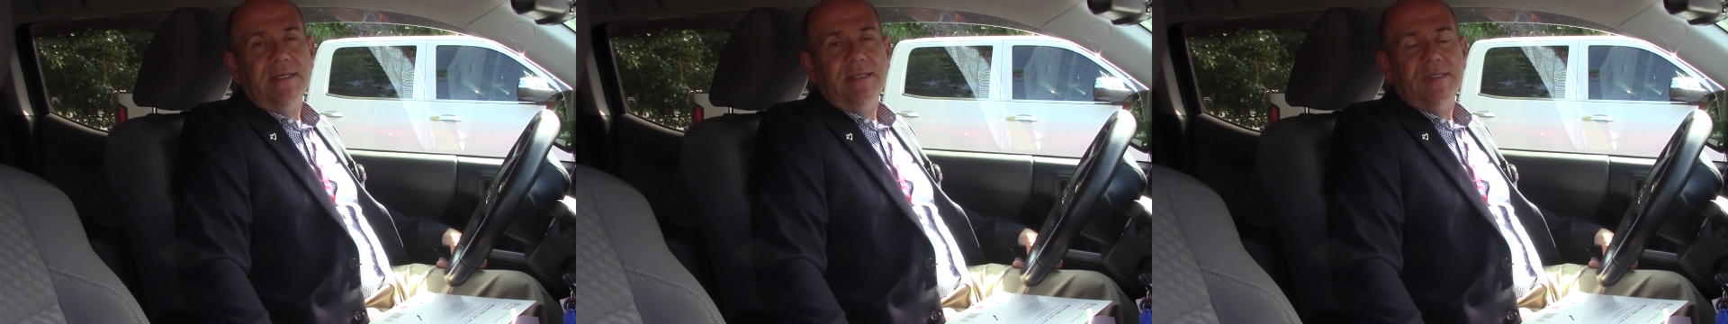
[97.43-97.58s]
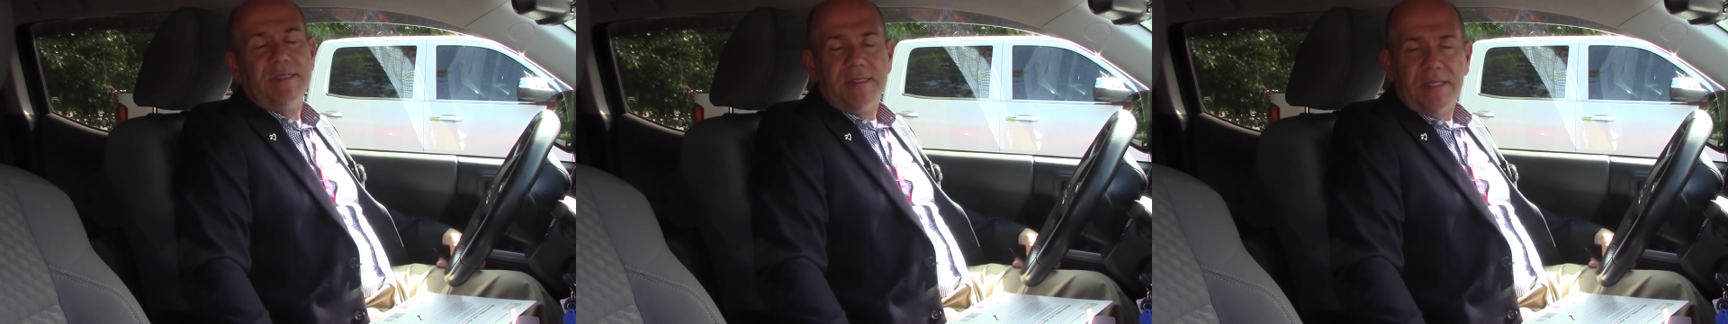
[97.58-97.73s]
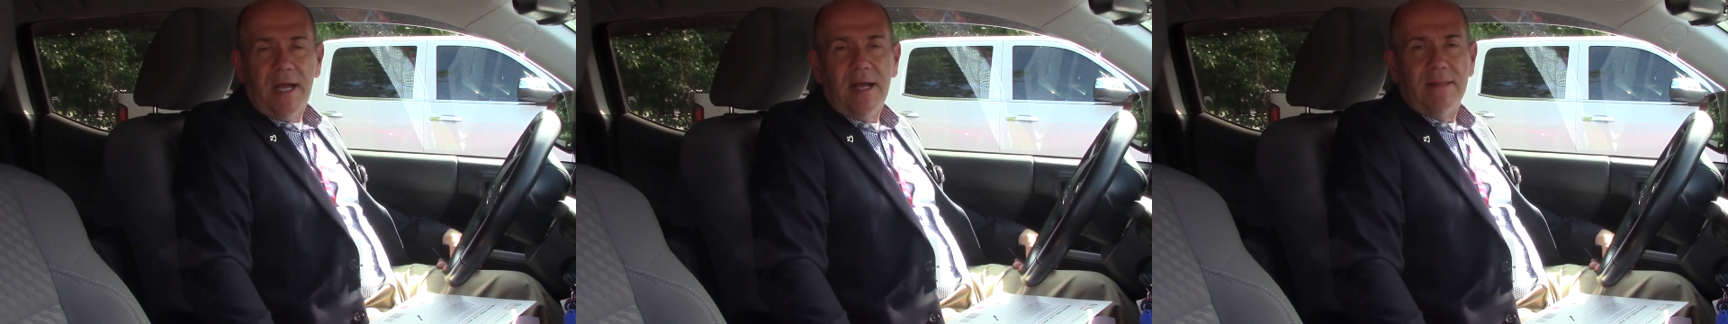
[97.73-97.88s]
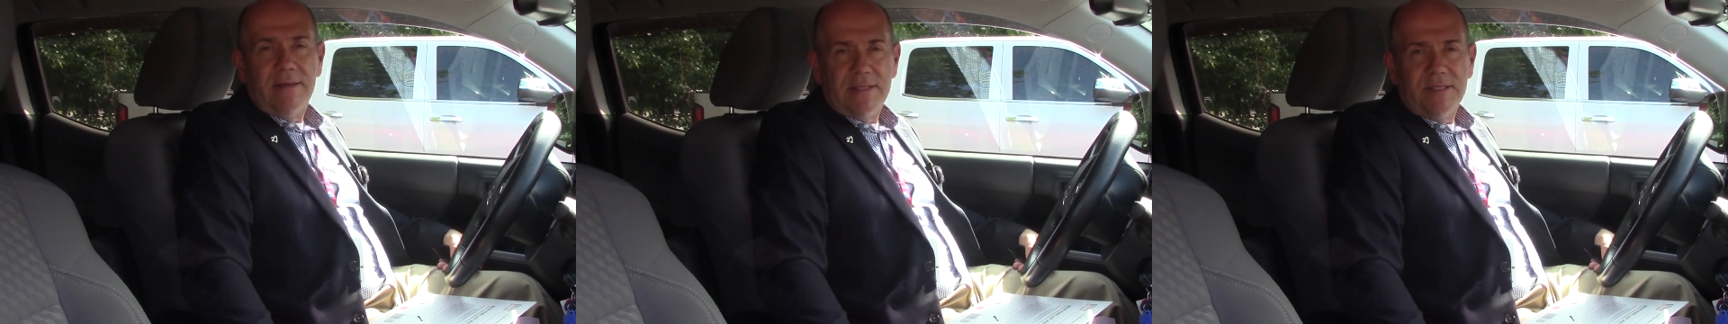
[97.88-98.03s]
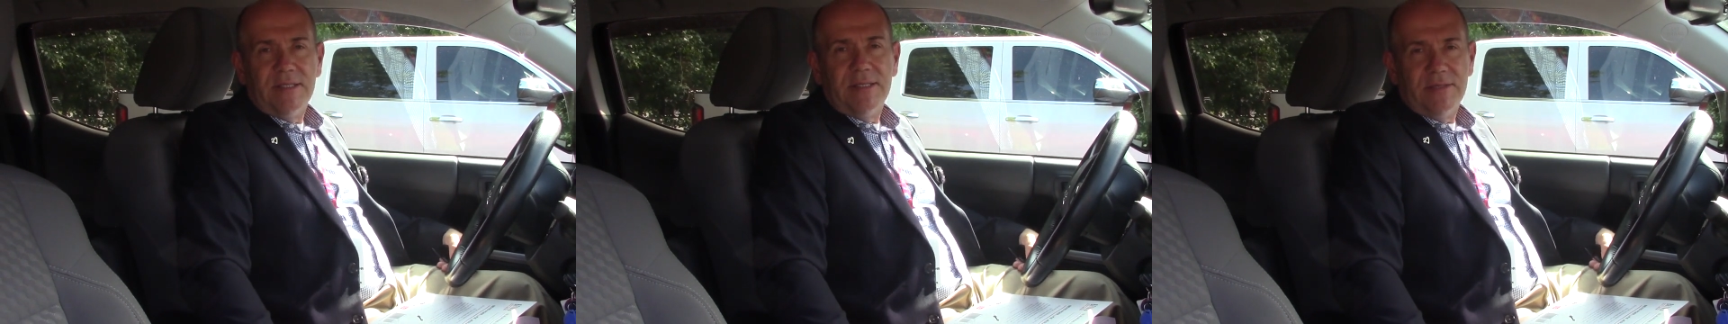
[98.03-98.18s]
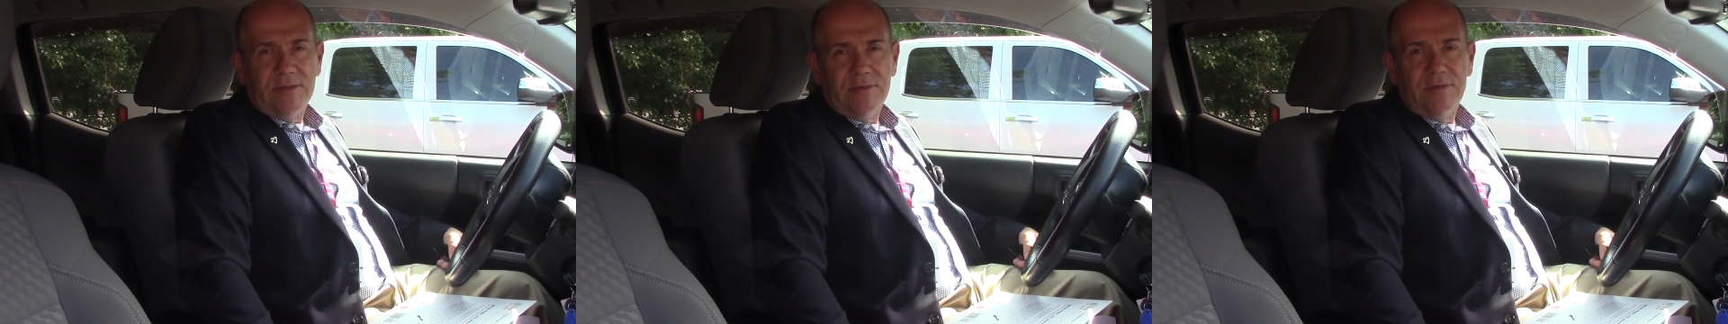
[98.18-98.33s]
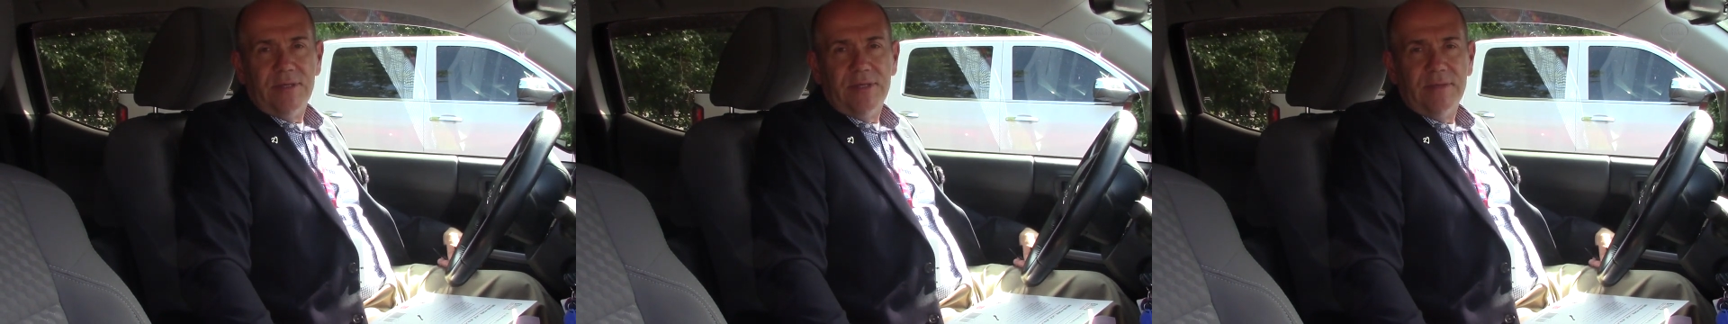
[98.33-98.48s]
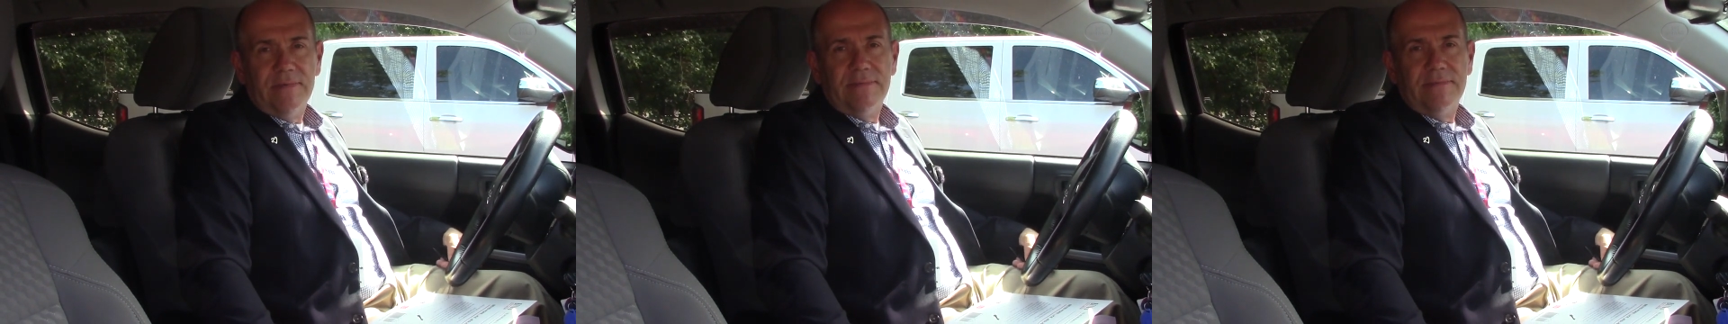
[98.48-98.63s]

solitude.